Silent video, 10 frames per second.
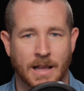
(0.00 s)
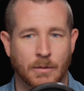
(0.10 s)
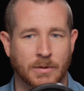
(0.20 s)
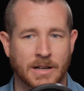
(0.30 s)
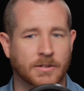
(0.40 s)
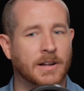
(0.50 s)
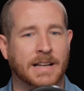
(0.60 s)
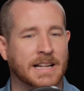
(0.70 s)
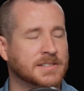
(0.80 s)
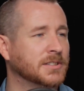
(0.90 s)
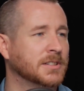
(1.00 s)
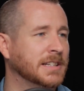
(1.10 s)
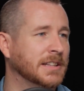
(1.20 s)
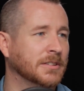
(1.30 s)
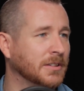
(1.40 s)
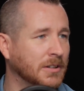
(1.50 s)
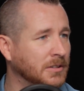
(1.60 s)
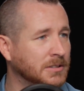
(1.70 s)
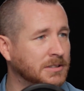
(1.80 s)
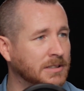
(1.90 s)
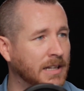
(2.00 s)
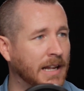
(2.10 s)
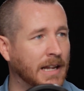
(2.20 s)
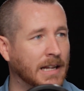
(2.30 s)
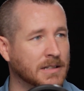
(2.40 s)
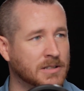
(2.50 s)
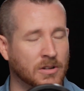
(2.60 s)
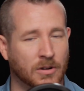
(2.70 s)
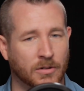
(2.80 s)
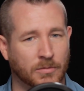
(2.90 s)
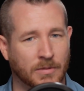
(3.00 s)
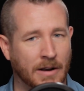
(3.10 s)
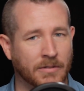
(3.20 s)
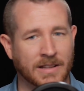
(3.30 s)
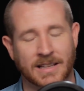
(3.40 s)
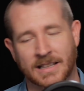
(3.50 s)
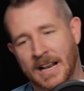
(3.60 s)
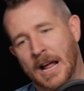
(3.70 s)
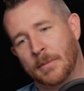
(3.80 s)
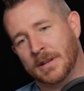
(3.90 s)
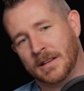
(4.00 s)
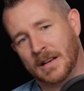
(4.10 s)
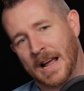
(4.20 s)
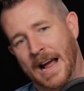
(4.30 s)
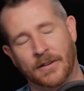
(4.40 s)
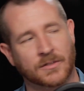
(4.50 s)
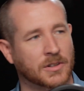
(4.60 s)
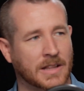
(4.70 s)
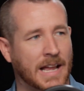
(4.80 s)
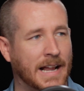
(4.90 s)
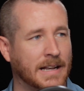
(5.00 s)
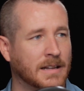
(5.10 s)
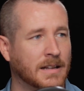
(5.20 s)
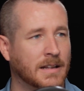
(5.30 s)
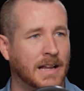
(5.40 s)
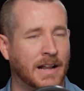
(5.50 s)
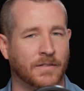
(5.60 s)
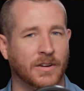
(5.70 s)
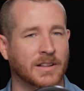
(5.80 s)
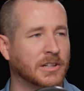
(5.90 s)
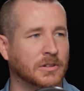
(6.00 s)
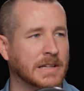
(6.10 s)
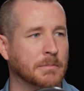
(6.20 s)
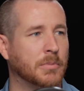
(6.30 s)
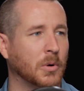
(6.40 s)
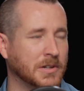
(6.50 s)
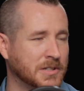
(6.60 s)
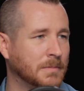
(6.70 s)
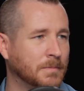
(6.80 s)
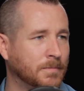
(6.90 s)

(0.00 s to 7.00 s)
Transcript: And we never got an answer to either of those. And so everything that happened after that had very little import.